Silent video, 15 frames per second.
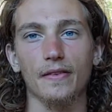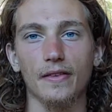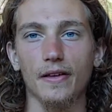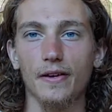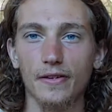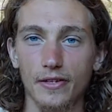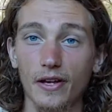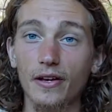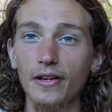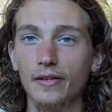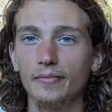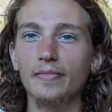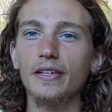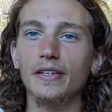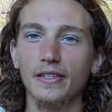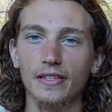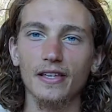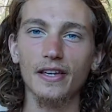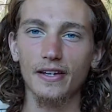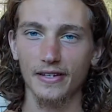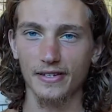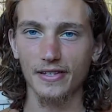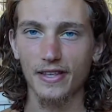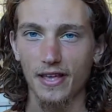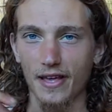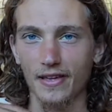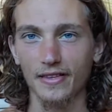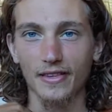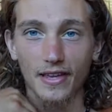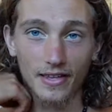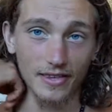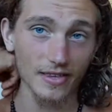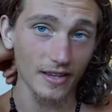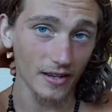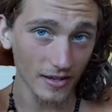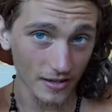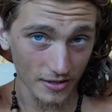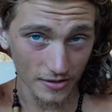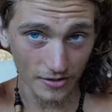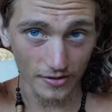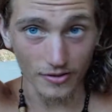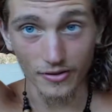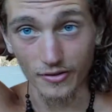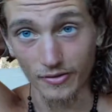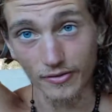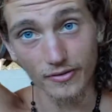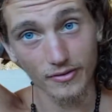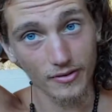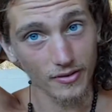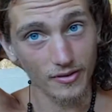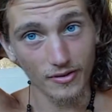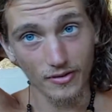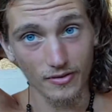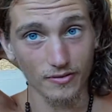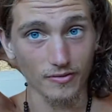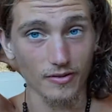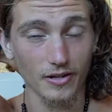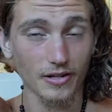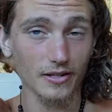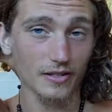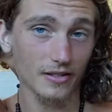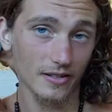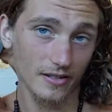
They're telling me things that they think I should do, right?